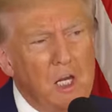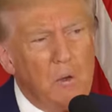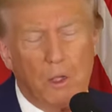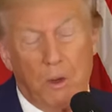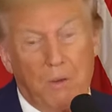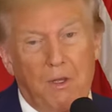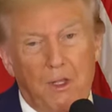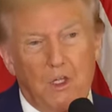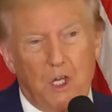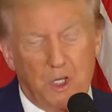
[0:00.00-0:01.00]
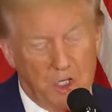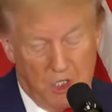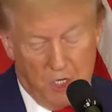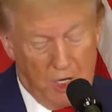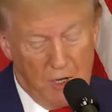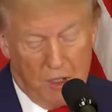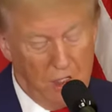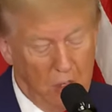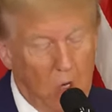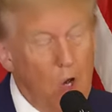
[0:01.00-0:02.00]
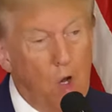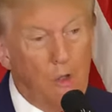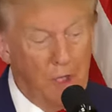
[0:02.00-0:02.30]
But then we have other judges that I think the whole